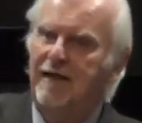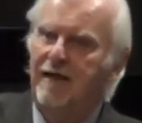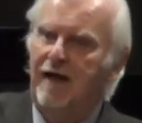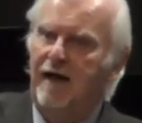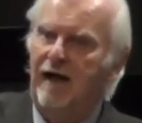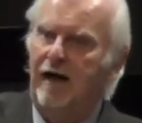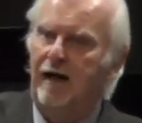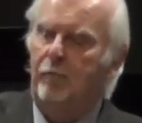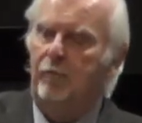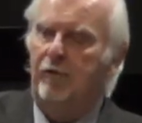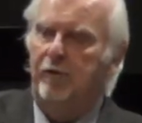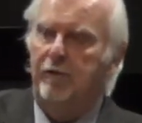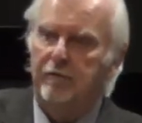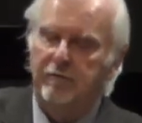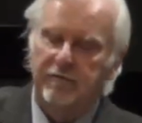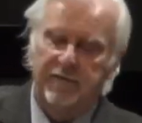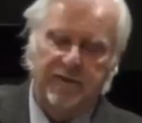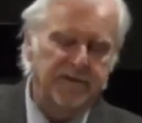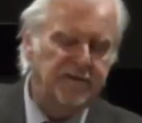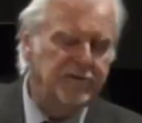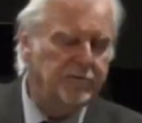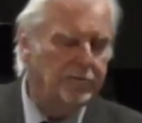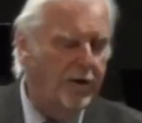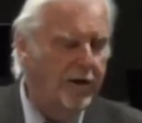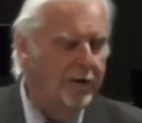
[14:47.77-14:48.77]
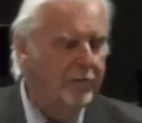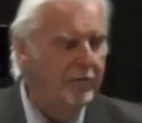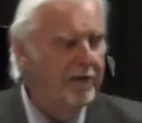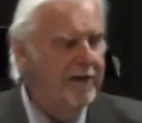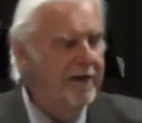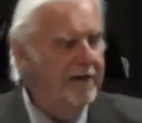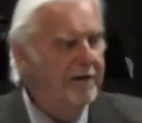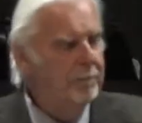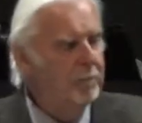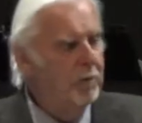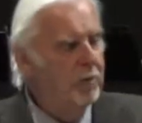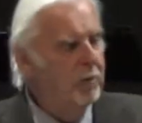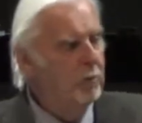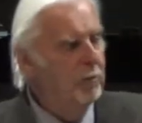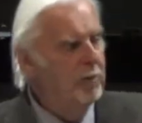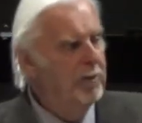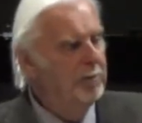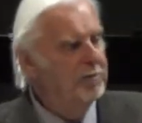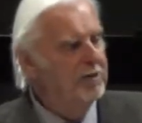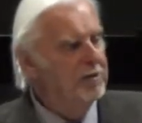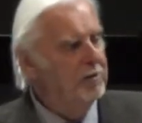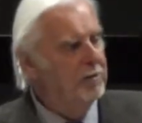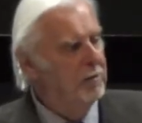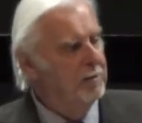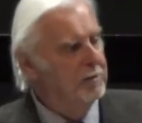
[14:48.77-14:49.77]
I wonder if that's why we have more
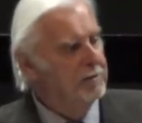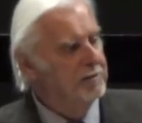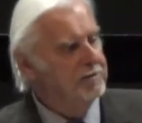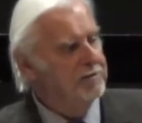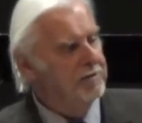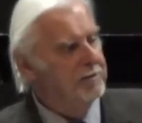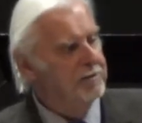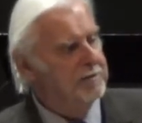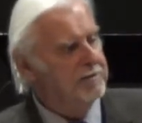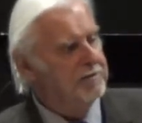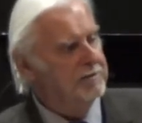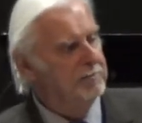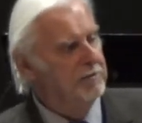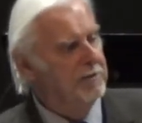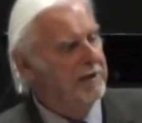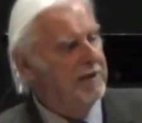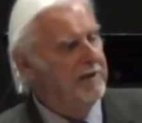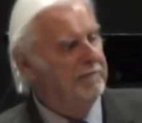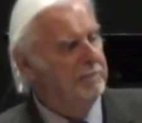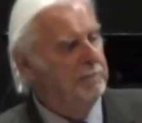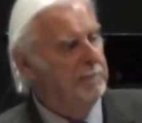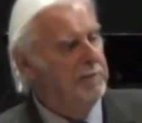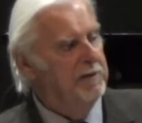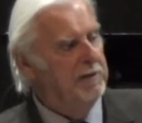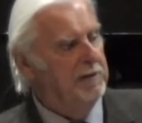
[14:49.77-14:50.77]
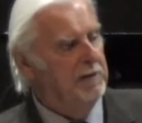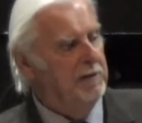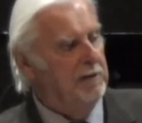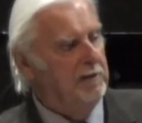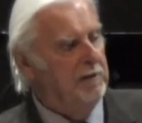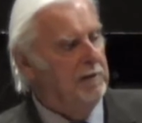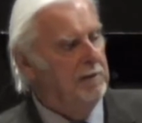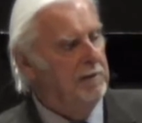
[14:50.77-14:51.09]
women going to church than we have men.